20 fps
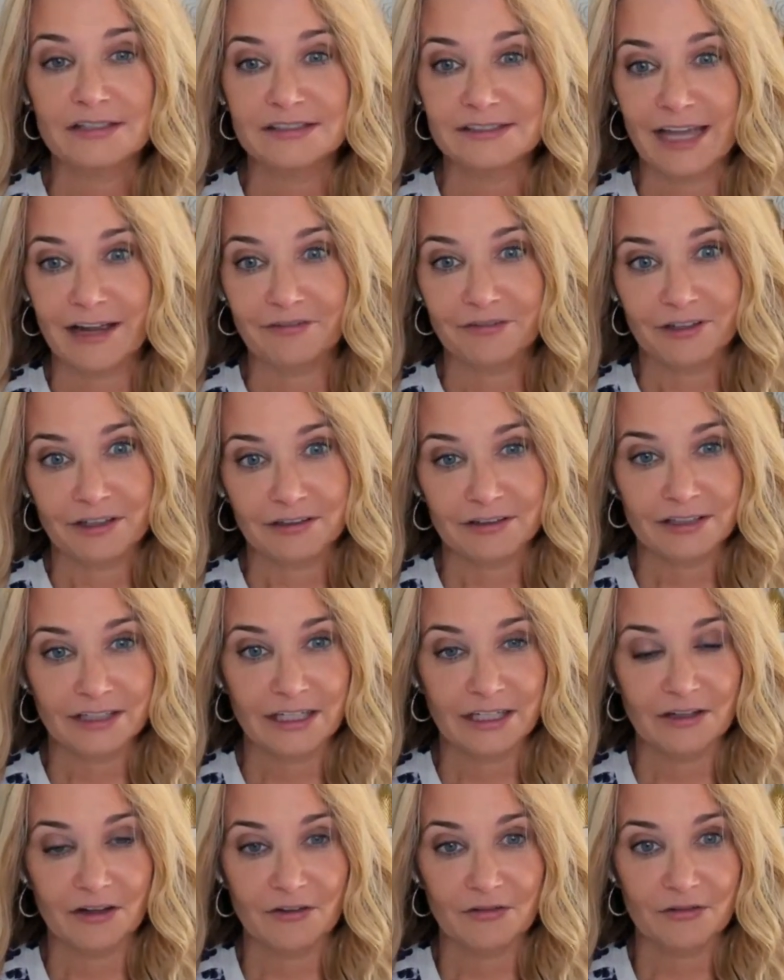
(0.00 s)

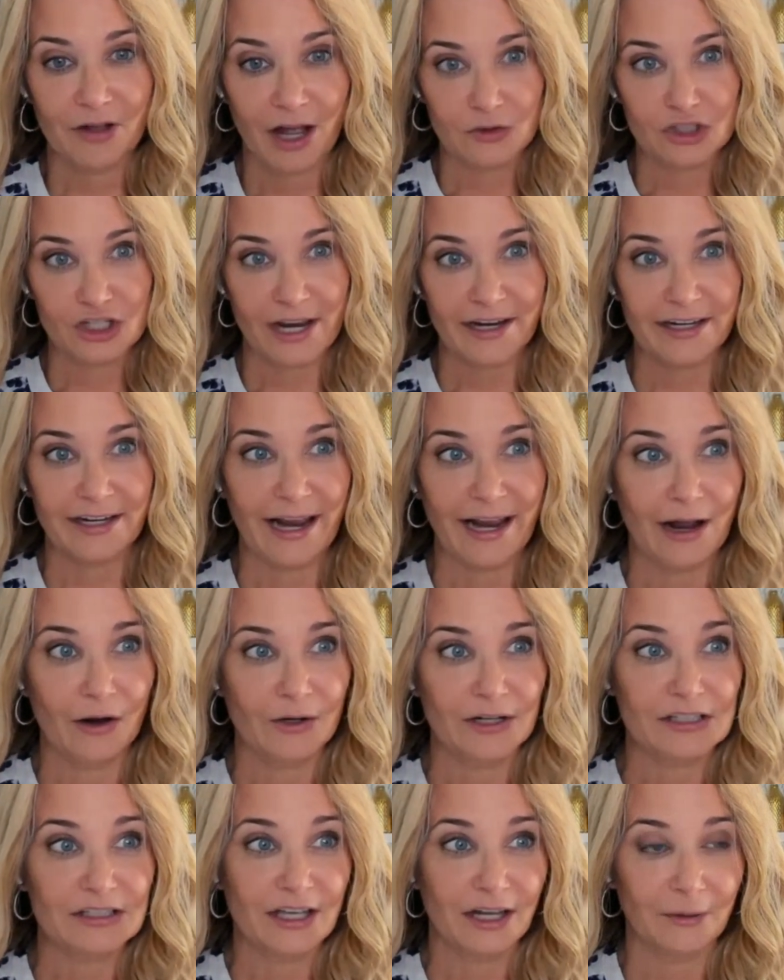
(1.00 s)
Definitely go check it
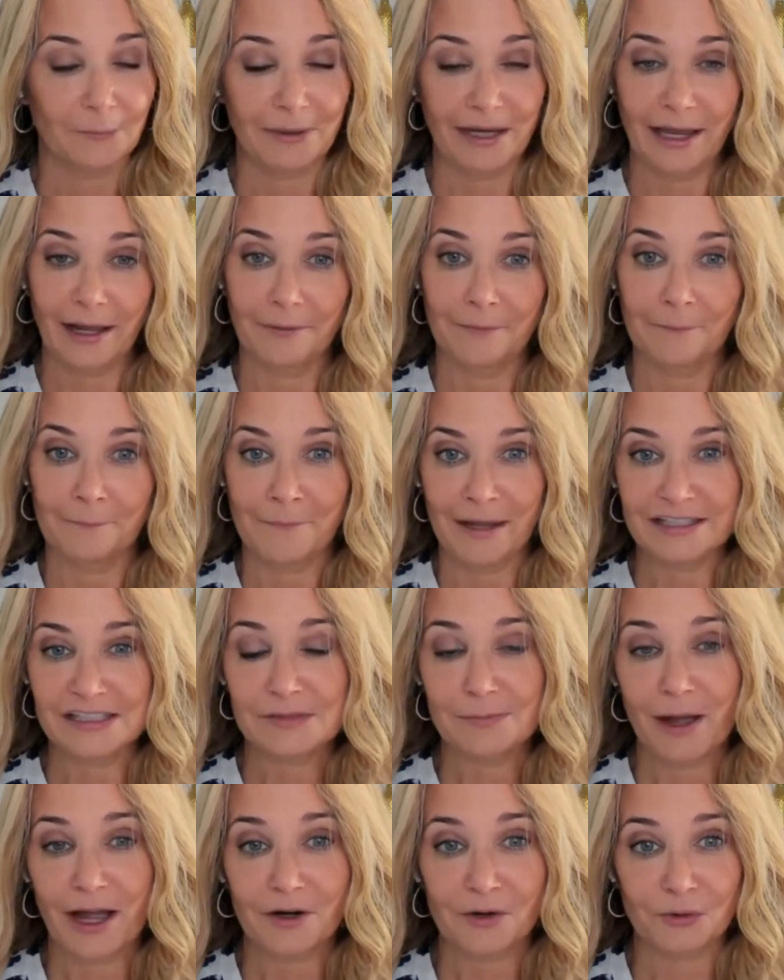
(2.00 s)
out. It's going to be at
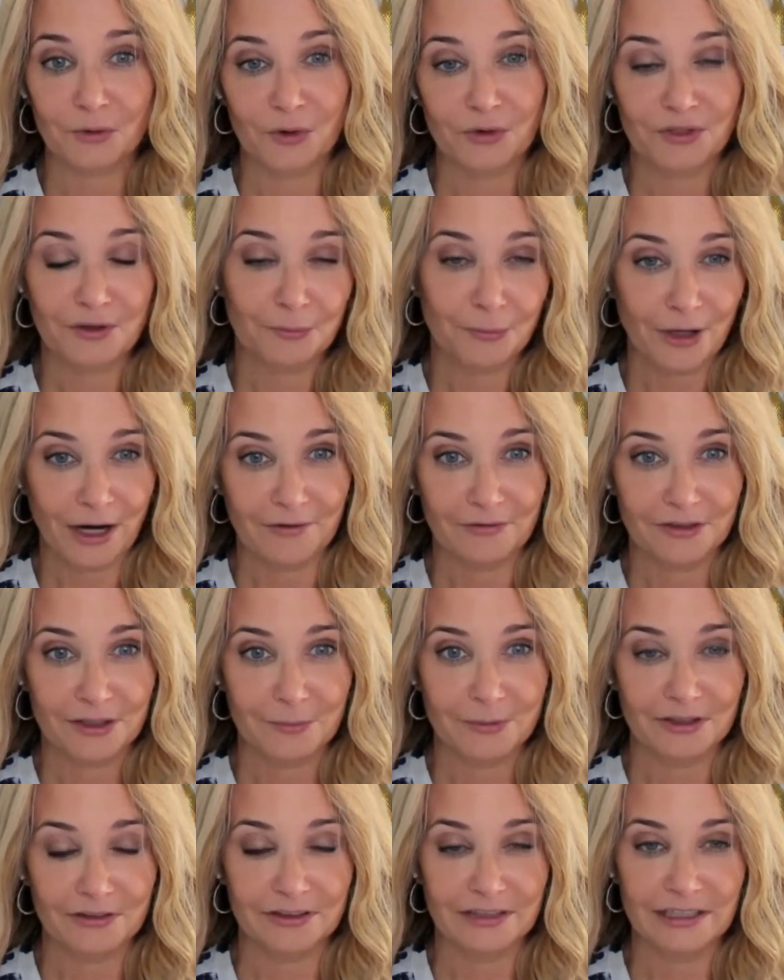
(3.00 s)
MedSpa Growth and
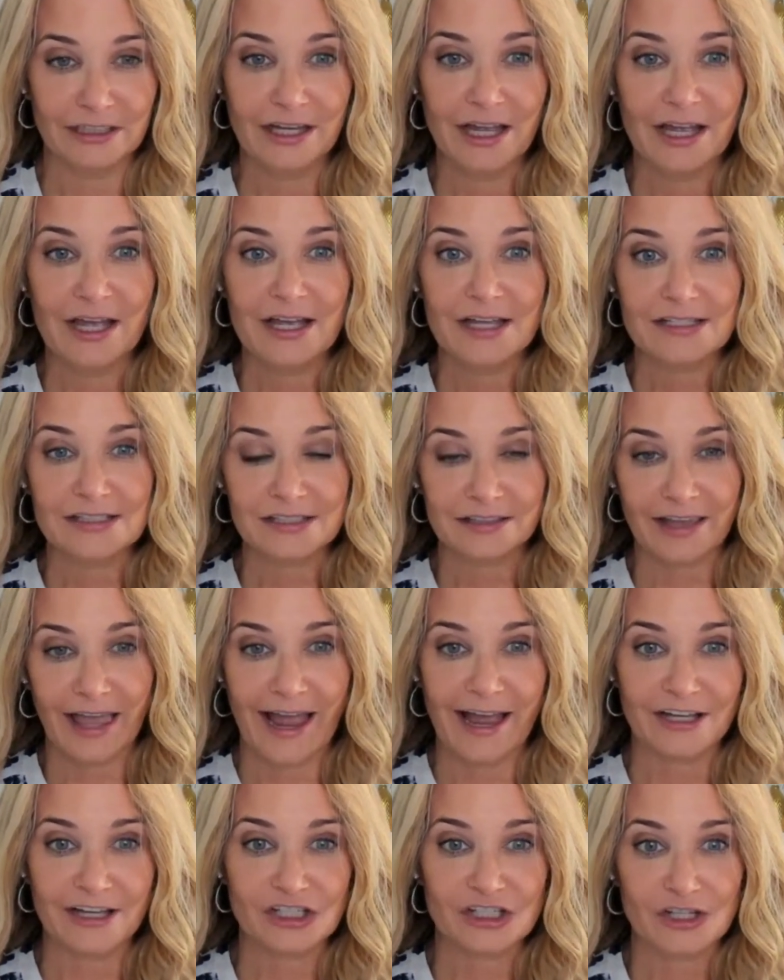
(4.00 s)
Profitability
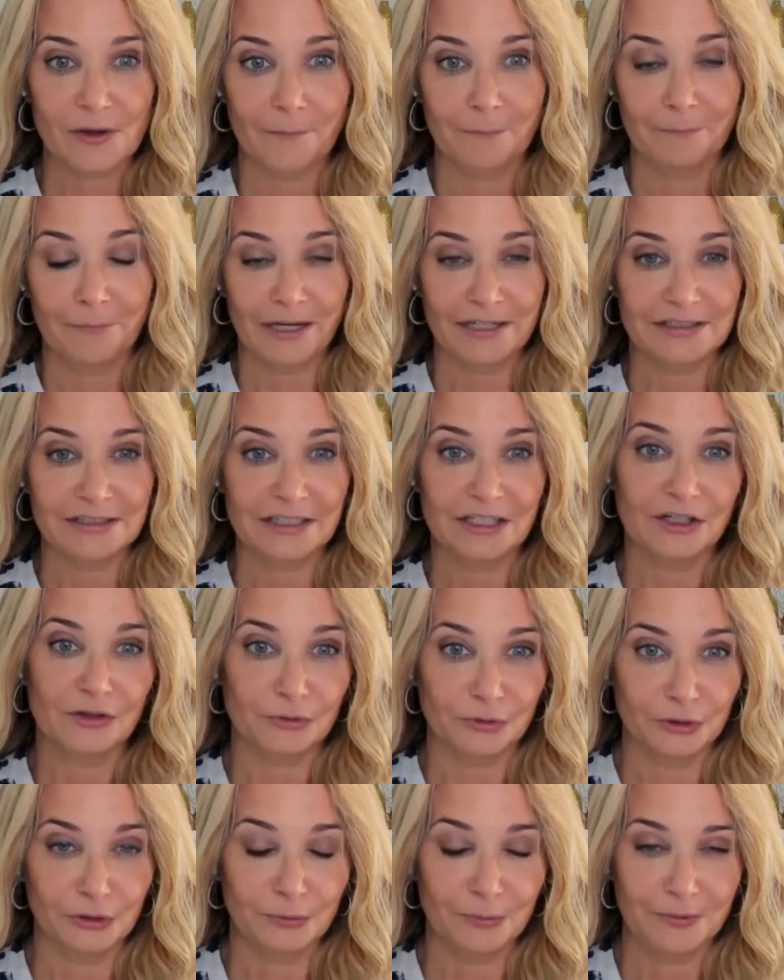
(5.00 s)
/Bundy
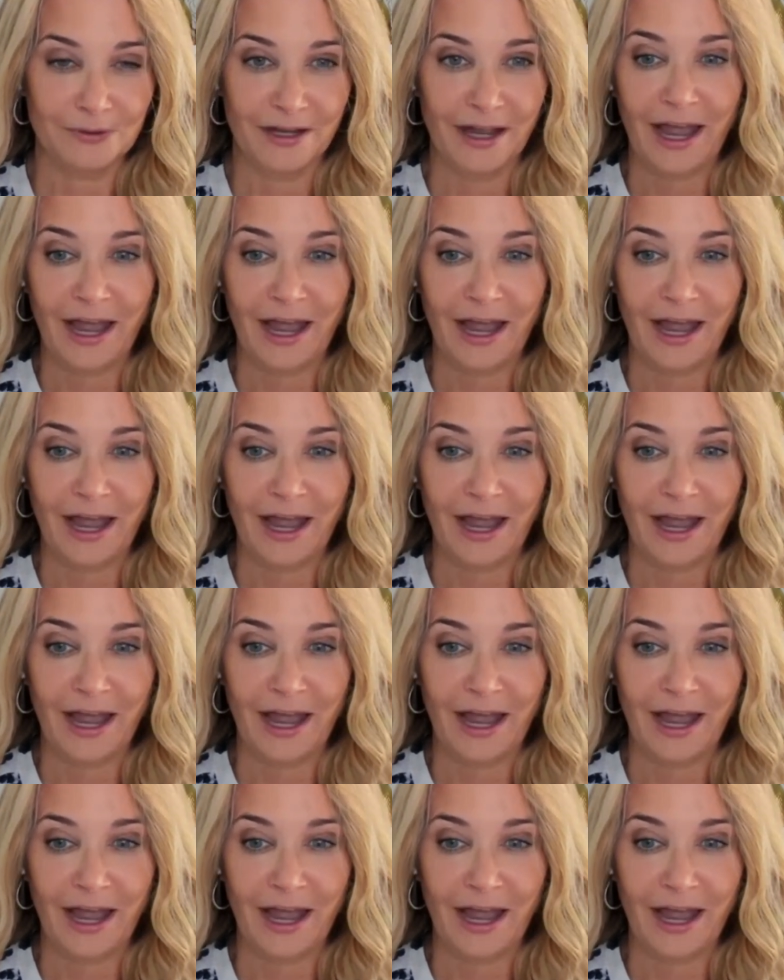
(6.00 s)
Group.